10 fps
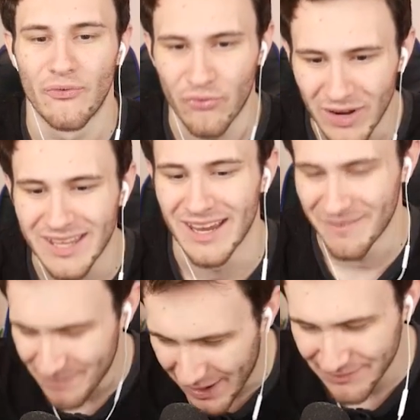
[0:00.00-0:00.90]

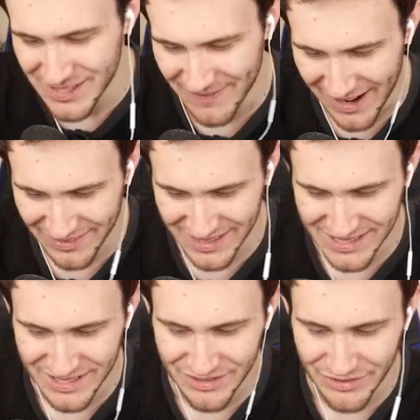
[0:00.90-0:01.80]
freaking pumped about
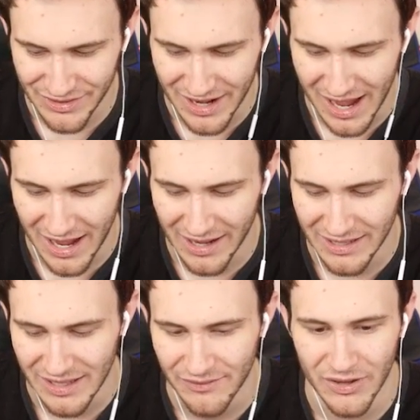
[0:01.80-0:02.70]
this. You do not
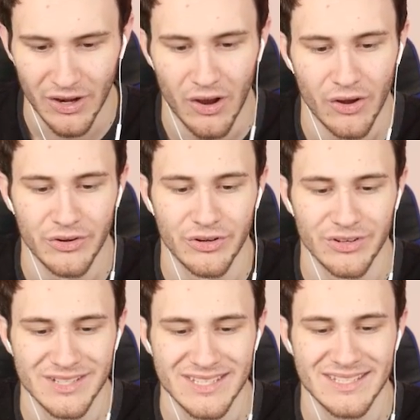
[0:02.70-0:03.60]
even
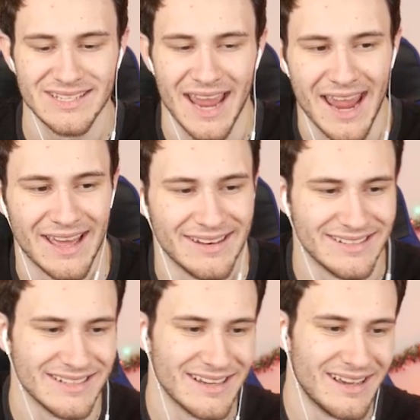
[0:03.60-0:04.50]

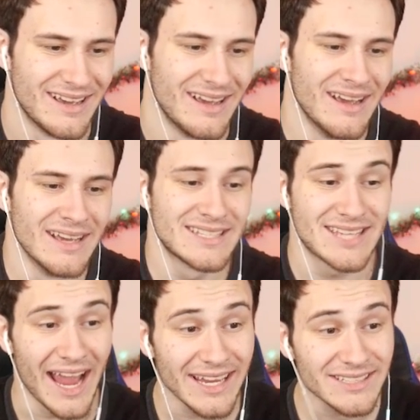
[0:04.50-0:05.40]
understand.
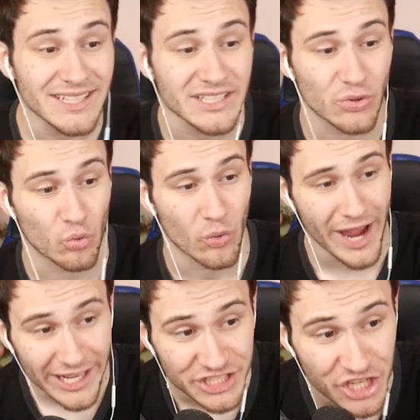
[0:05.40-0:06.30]
Scientist
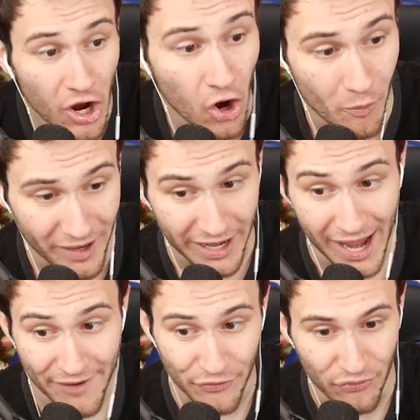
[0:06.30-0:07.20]
Rich! Oh my god,
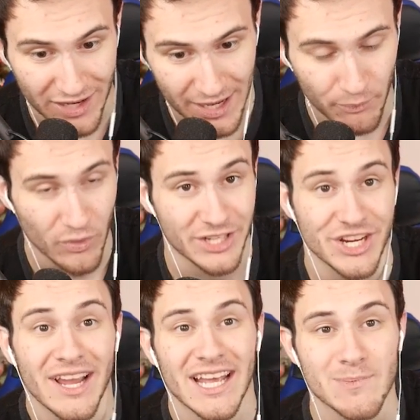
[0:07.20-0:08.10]
I have a friend named Rich.
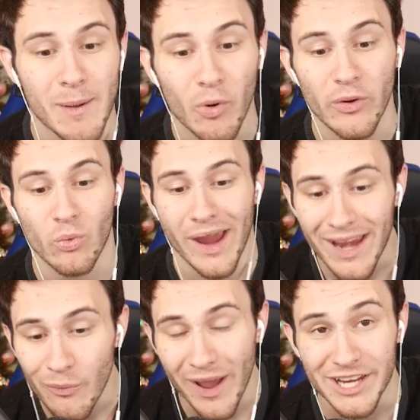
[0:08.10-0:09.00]
It's my boy
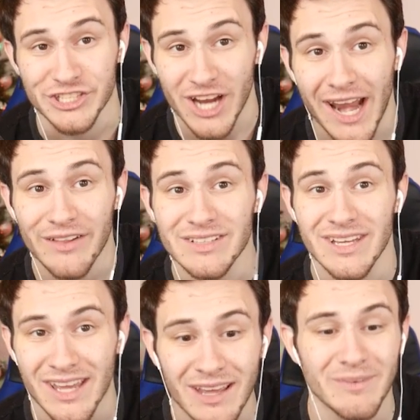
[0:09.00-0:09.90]
Raidaway. Shout out
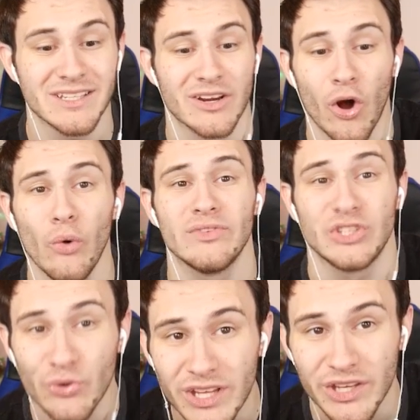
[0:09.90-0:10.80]
to him. He's a Call of
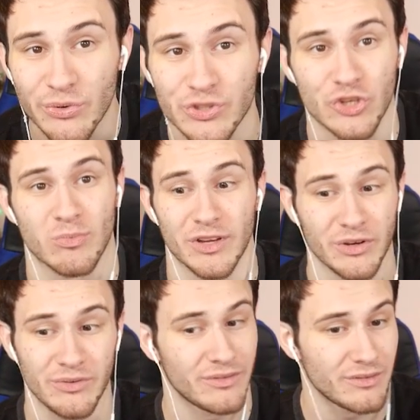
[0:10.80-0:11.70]
Duty YouTuber.
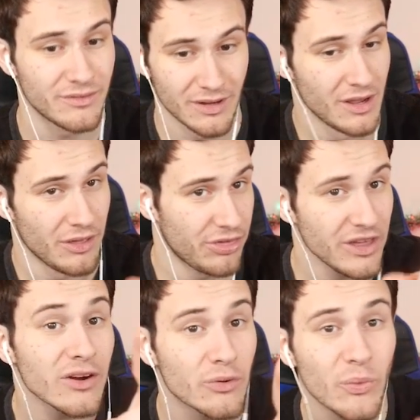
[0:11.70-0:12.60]
You
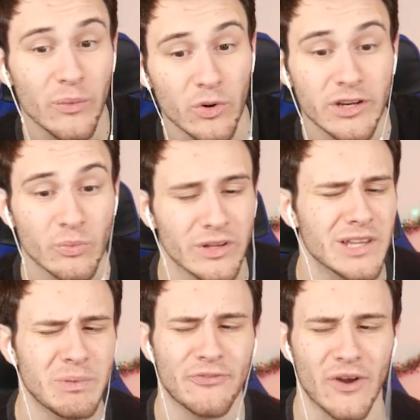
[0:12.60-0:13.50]
think we wouldn't really
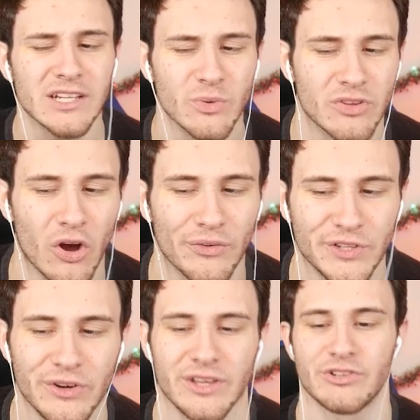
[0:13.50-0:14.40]
be friends with Call of
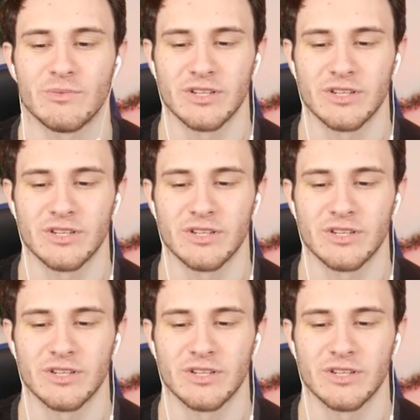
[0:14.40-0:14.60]
Duty YouTubers